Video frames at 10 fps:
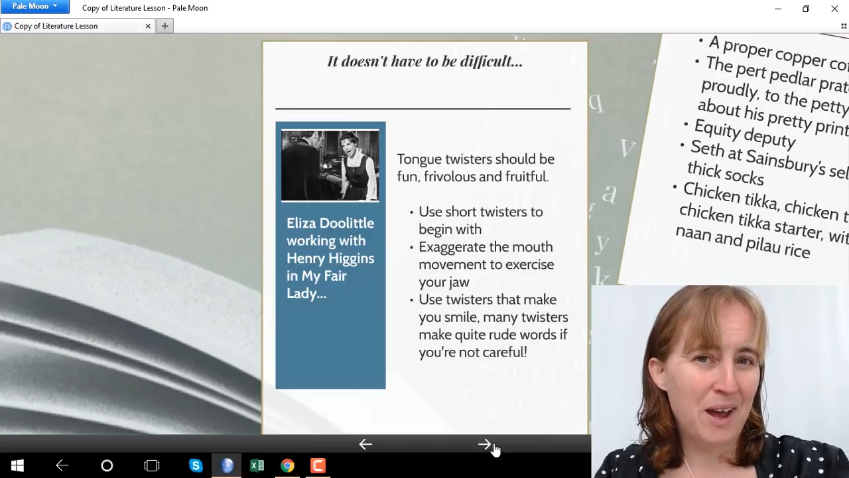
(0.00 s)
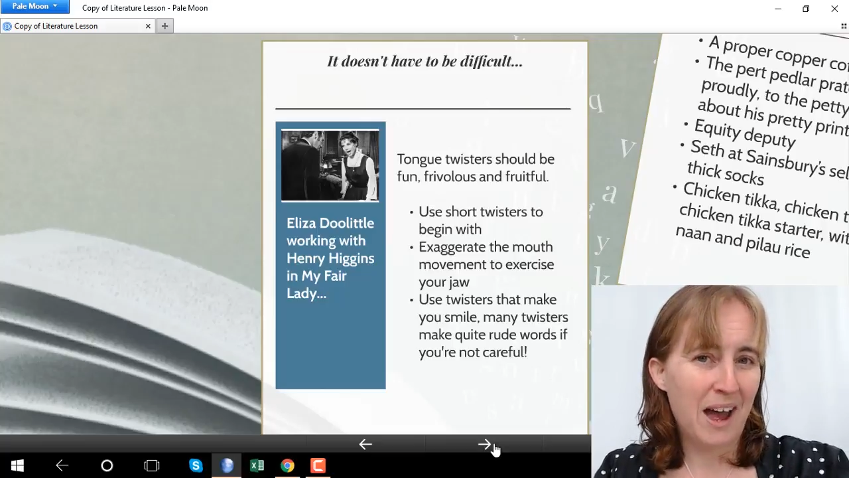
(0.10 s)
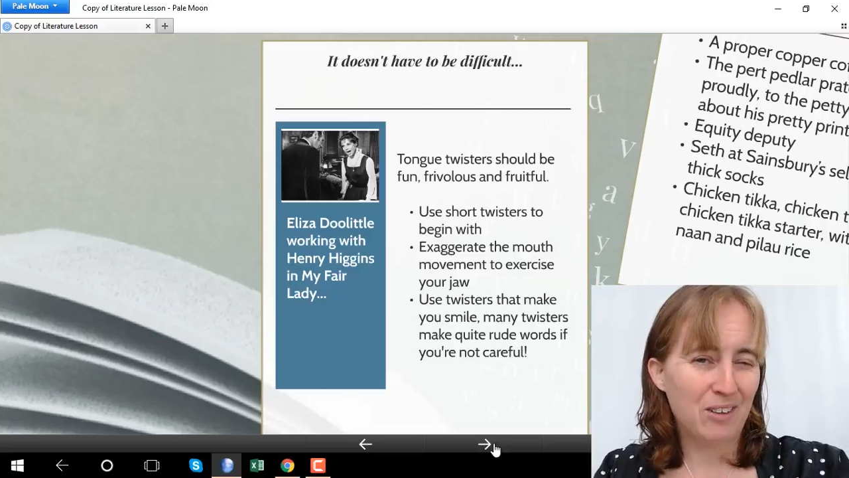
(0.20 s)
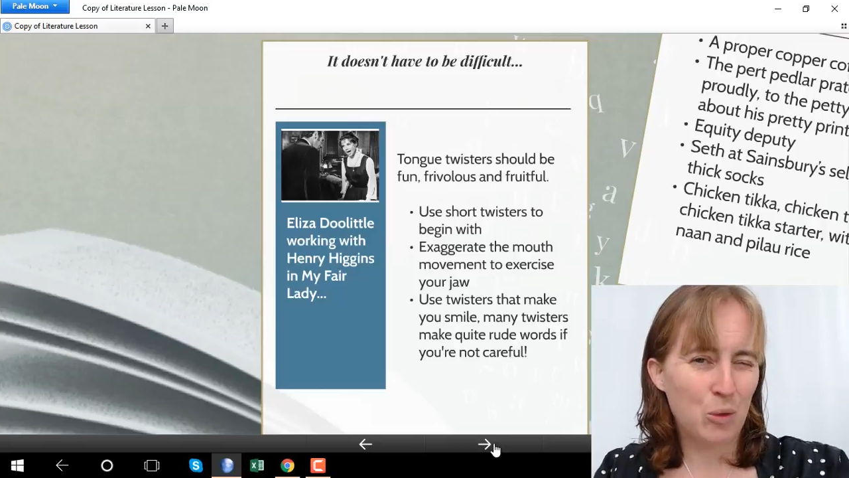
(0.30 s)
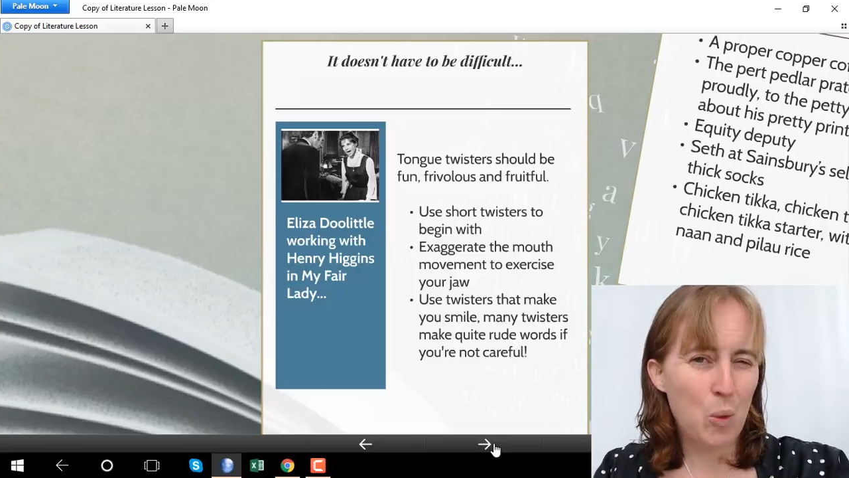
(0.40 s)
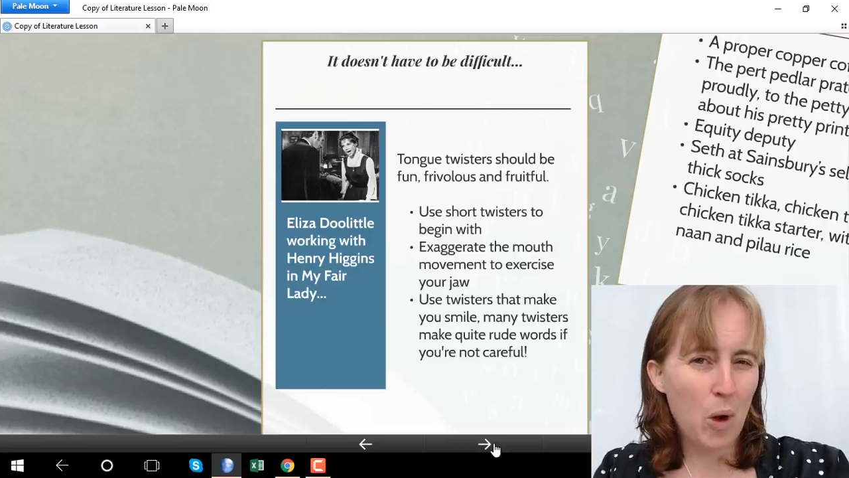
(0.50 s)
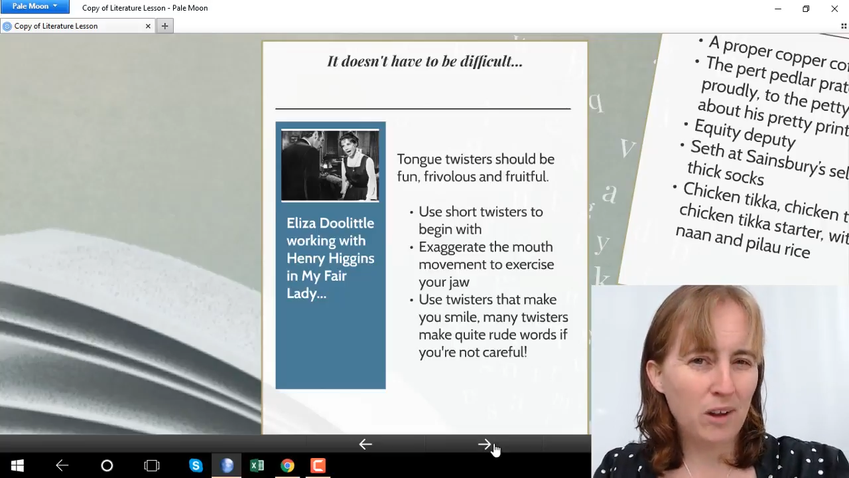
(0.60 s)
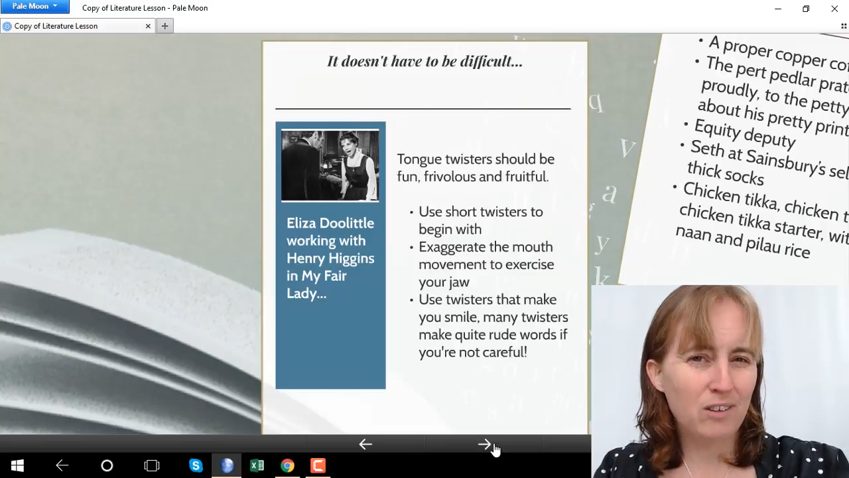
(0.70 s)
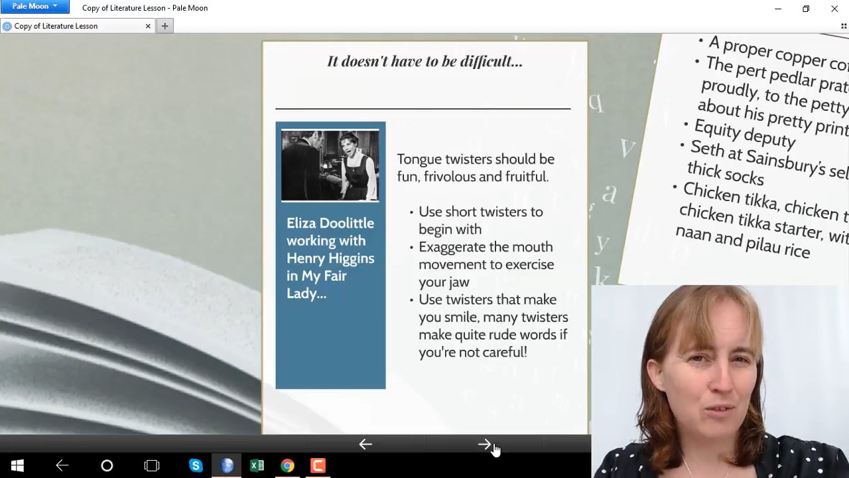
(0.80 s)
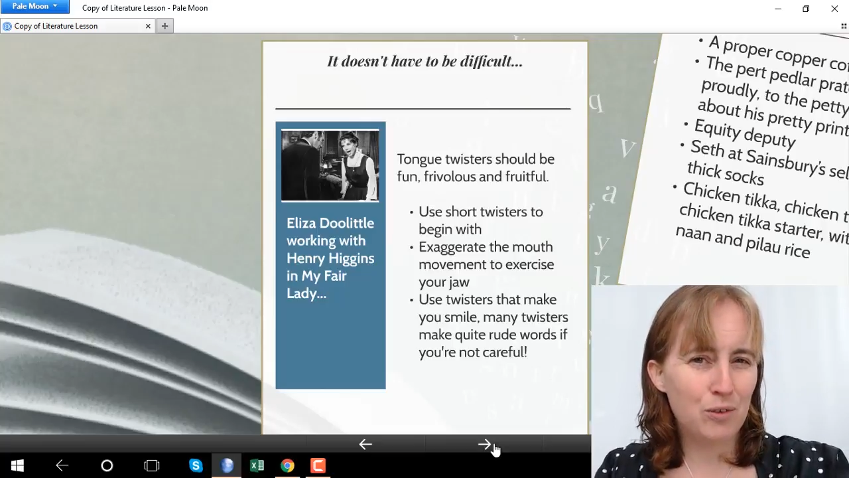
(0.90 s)
as
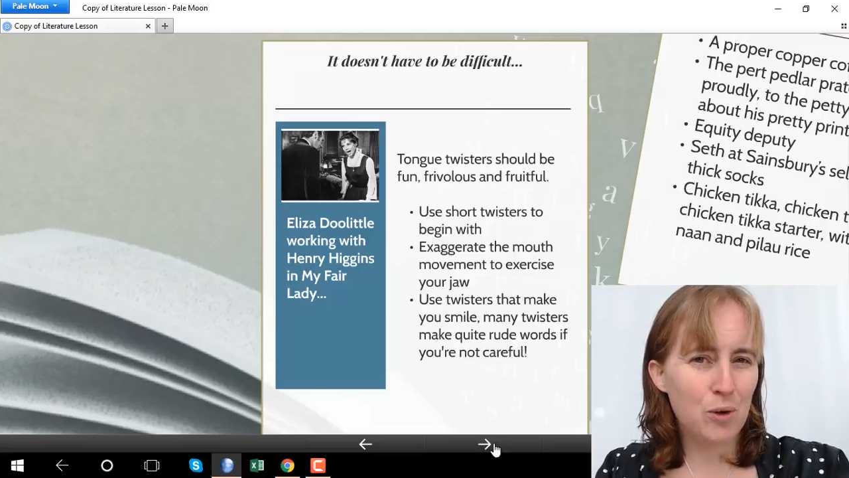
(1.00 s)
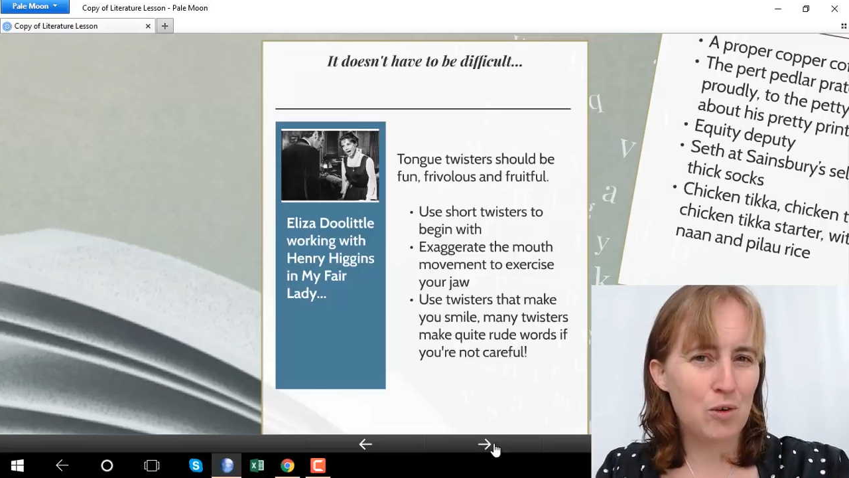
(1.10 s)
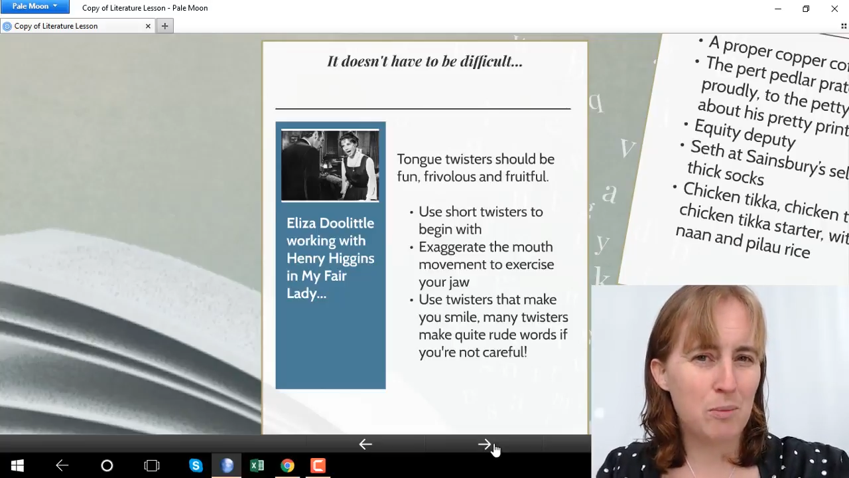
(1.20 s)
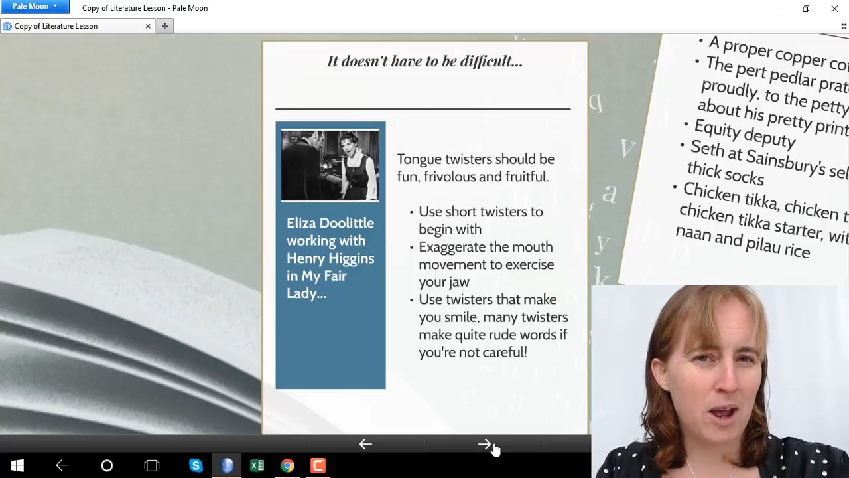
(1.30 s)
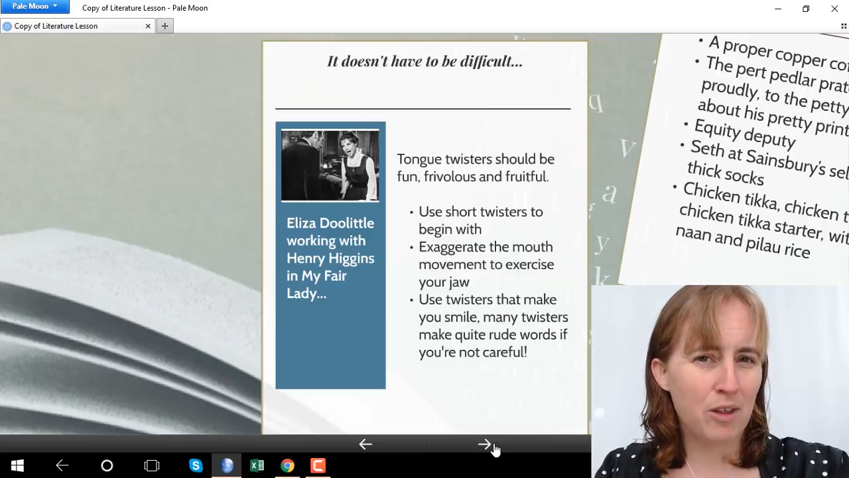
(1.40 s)
quite a few of my